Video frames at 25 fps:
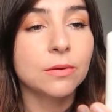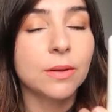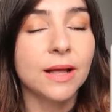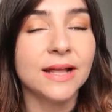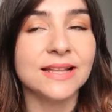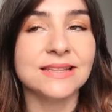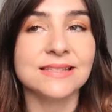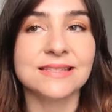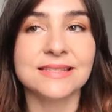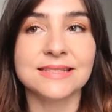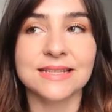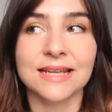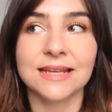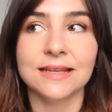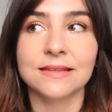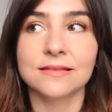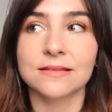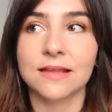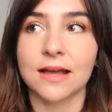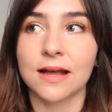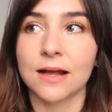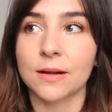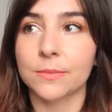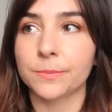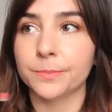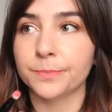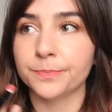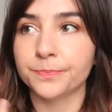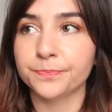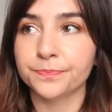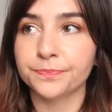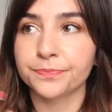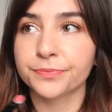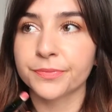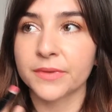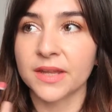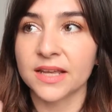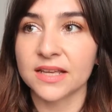In saying that,
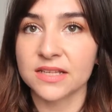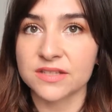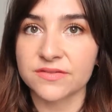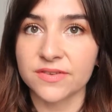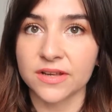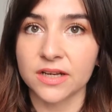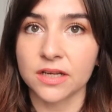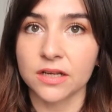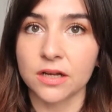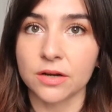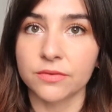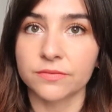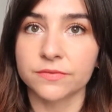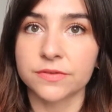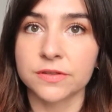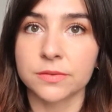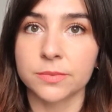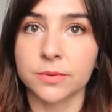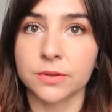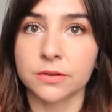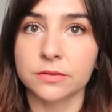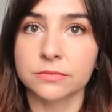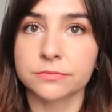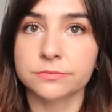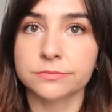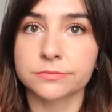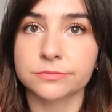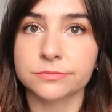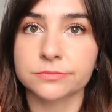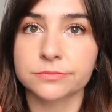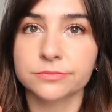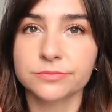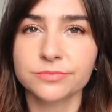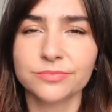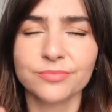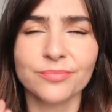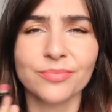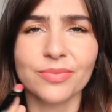it's very comfortable.
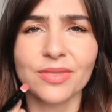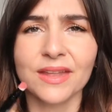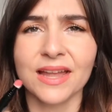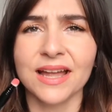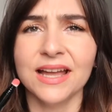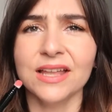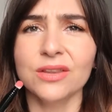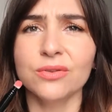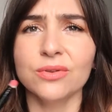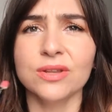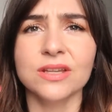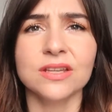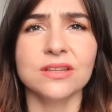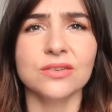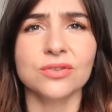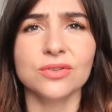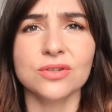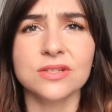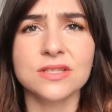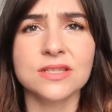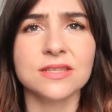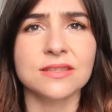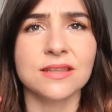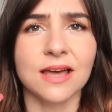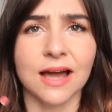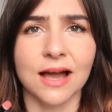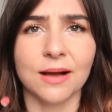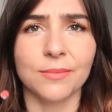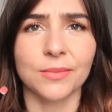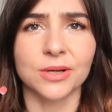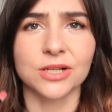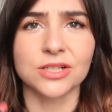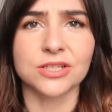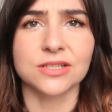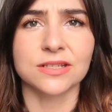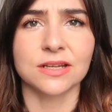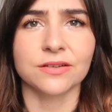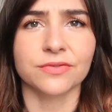I don't think it looks that
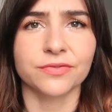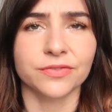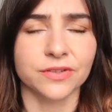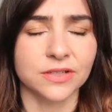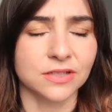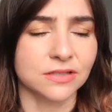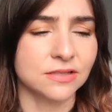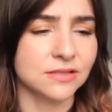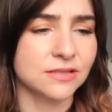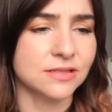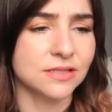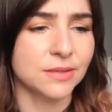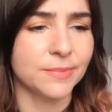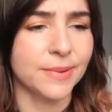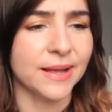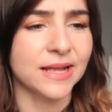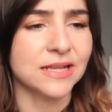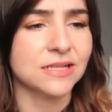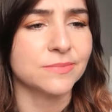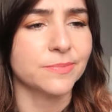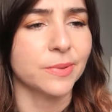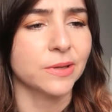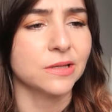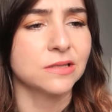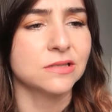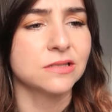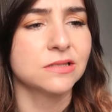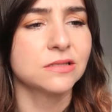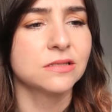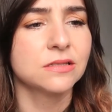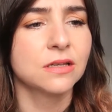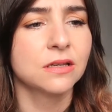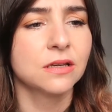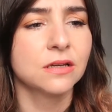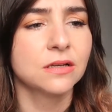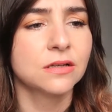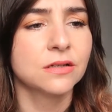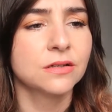much different to Best Buds
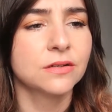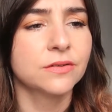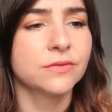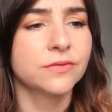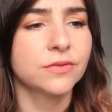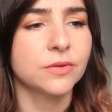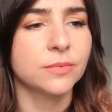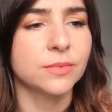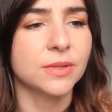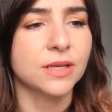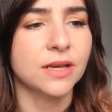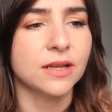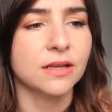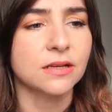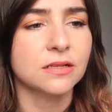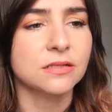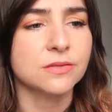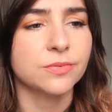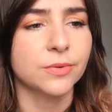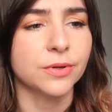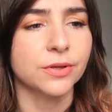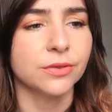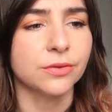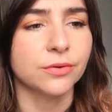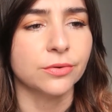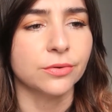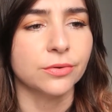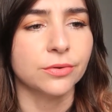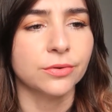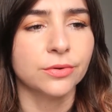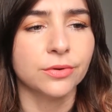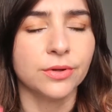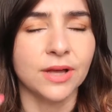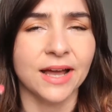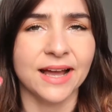from the NYX one though.